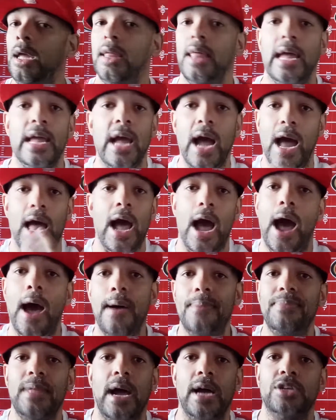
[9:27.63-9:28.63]

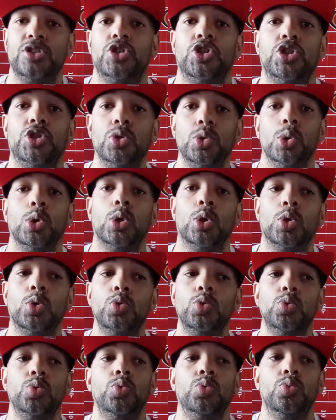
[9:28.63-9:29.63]
I'm not sure
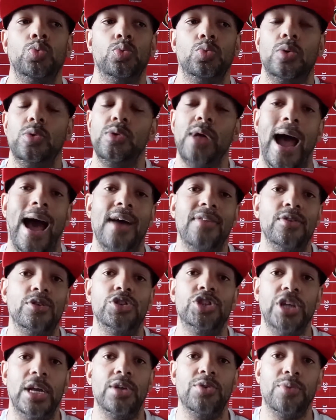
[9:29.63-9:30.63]
how
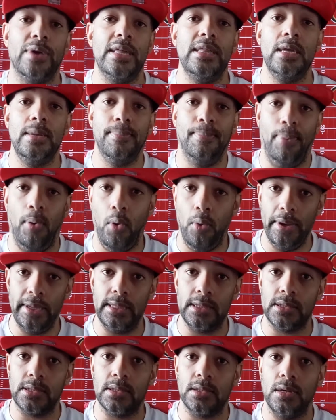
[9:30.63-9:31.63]
they're generating
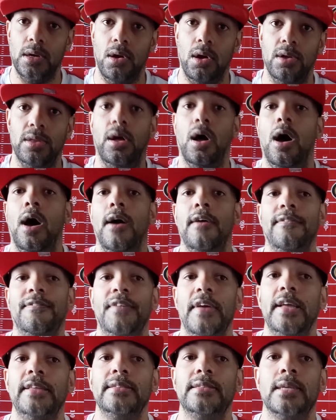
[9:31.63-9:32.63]
points on
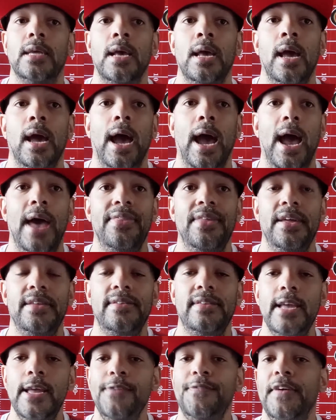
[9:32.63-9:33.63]
offense. And
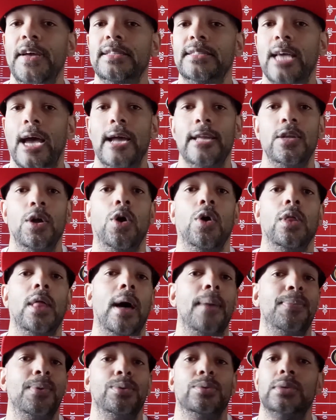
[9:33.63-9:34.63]
then defense, I know a
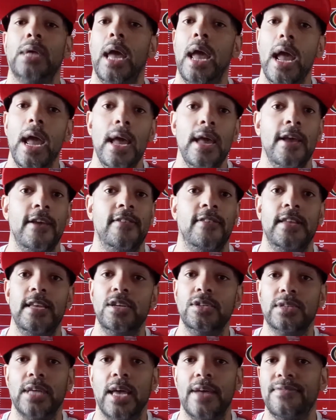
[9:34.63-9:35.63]
lot of people say, hey, the
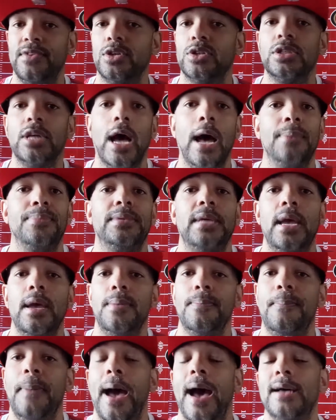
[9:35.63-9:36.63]
Eagles have their top
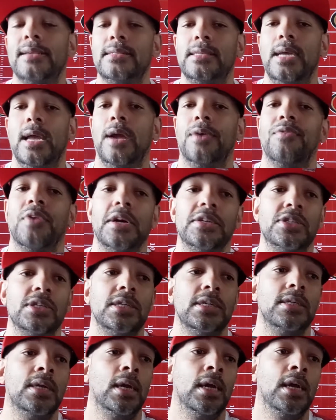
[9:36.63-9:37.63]
10 passing and
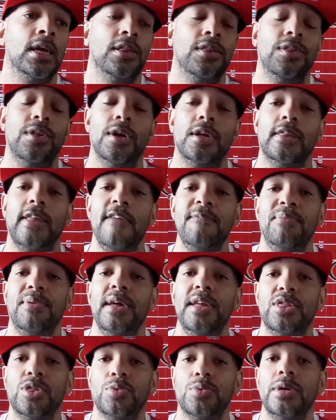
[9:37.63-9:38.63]
rushing. Look, they
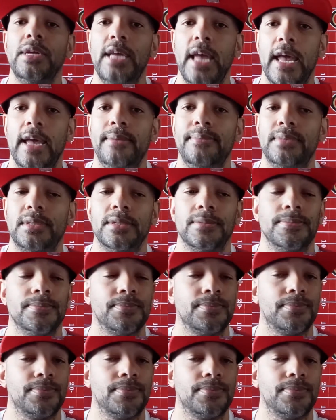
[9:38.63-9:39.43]
played 3 games.